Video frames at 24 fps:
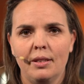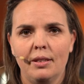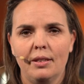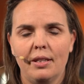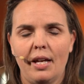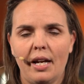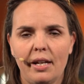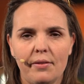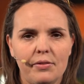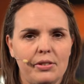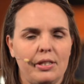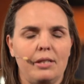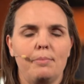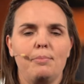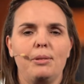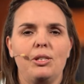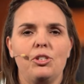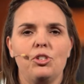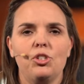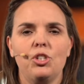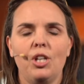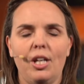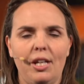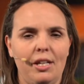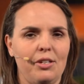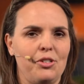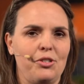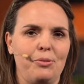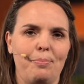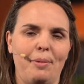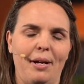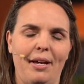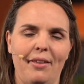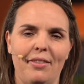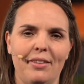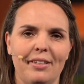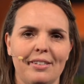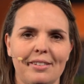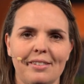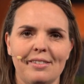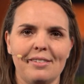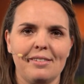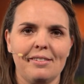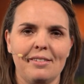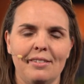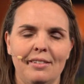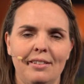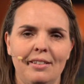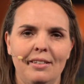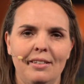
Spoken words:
Lives can be changed by this.